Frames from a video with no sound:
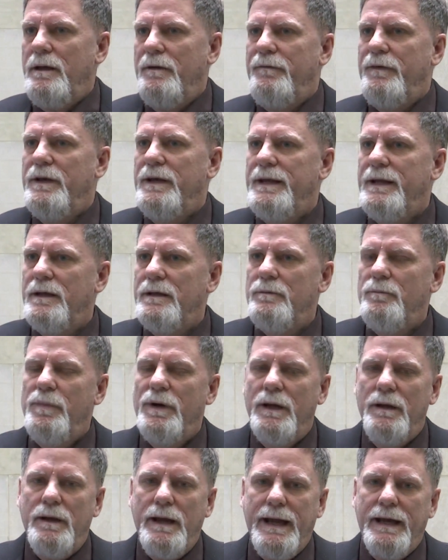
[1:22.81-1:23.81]
if it did,
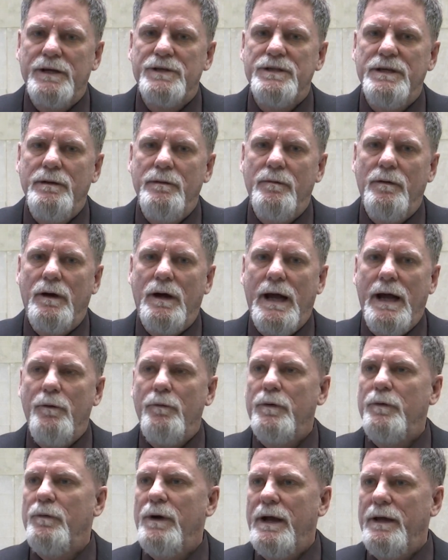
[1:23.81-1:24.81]
but actually, I
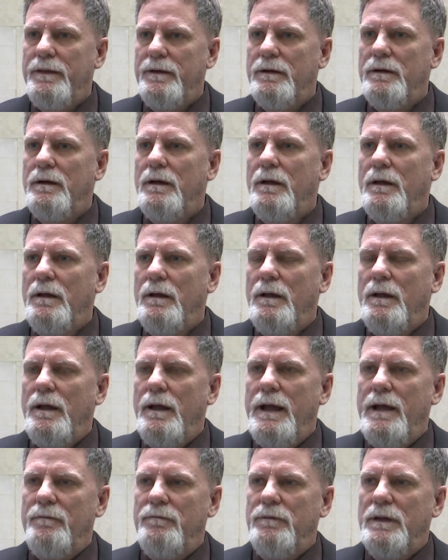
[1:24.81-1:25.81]
would rather
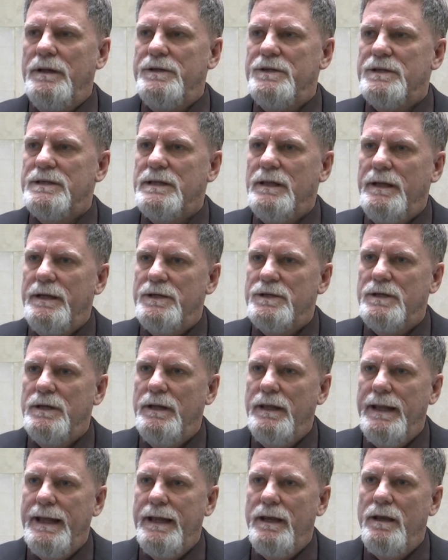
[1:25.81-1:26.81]
have
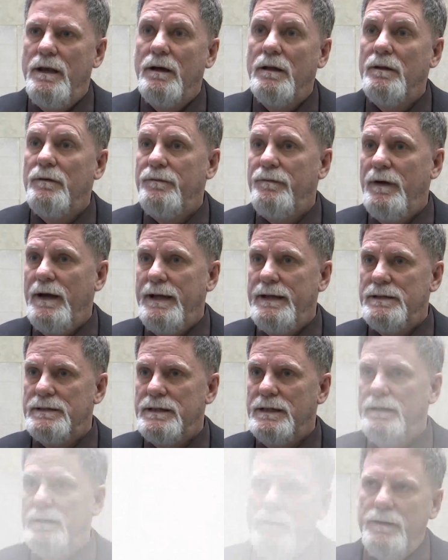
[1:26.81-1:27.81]
legislation that
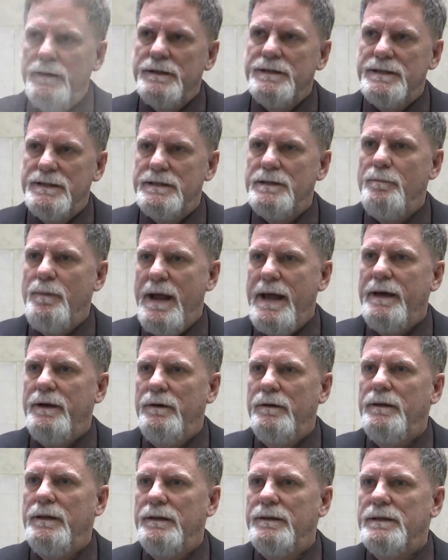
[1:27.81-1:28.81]
nullifies it. This is a
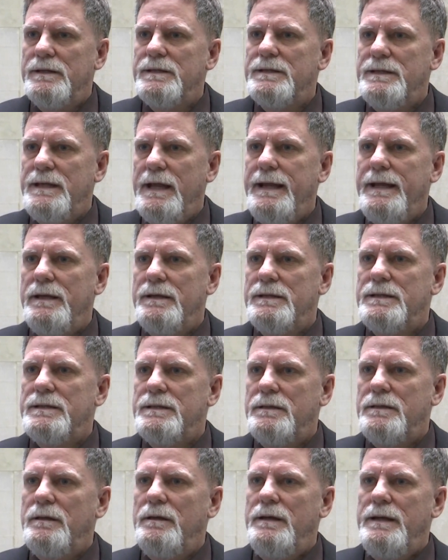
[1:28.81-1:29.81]
matter that the
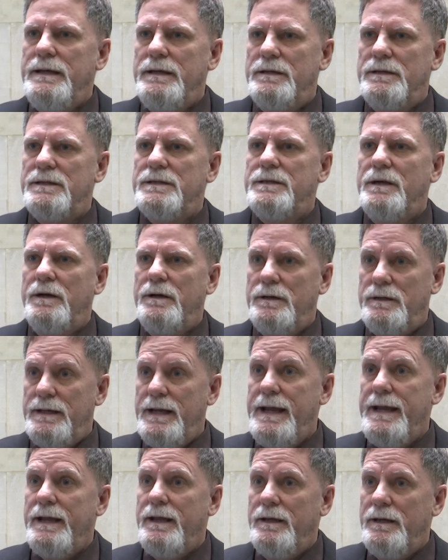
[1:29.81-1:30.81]
states need to start
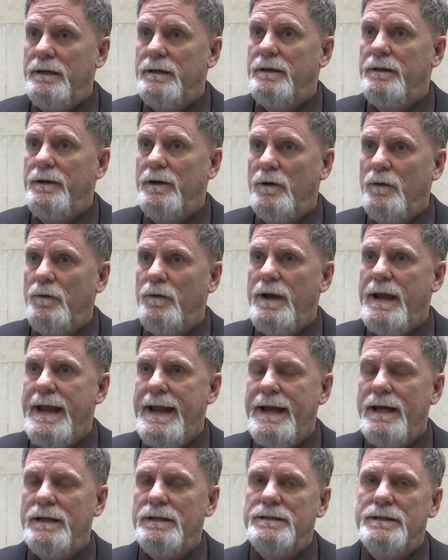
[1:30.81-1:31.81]
taking into their own
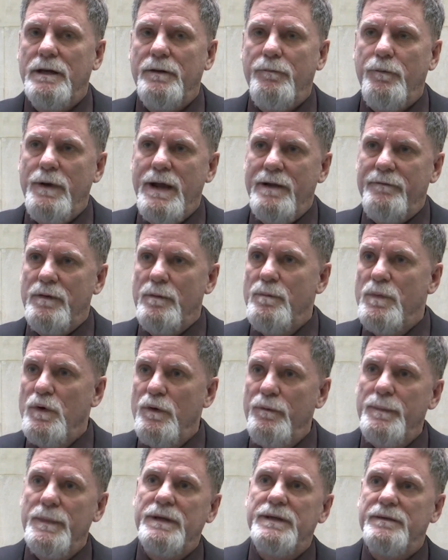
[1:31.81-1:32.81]
hands. And if we have a
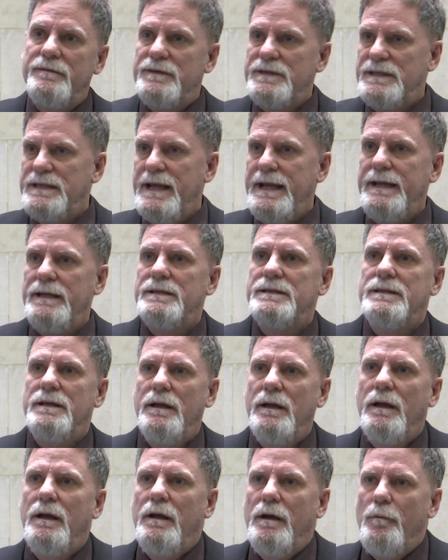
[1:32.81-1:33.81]
movement of states,
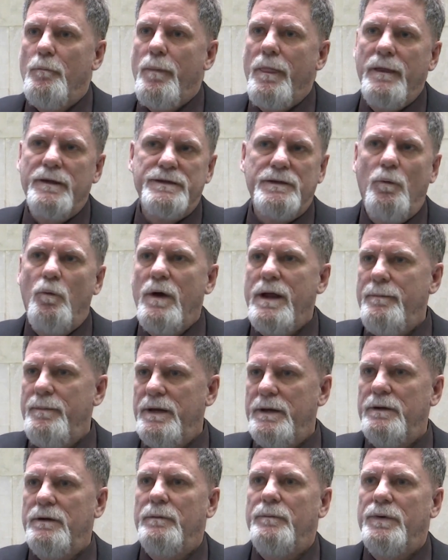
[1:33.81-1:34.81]
that's a way
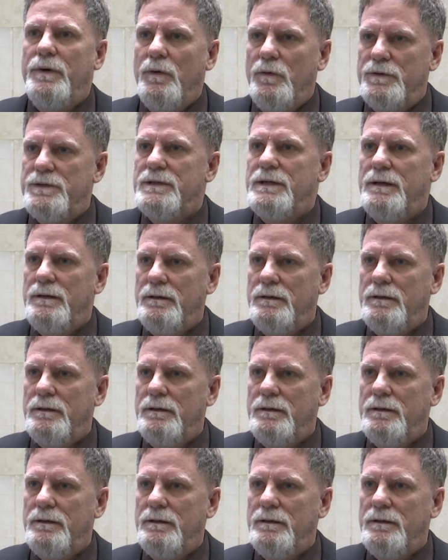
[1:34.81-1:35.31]
better approach.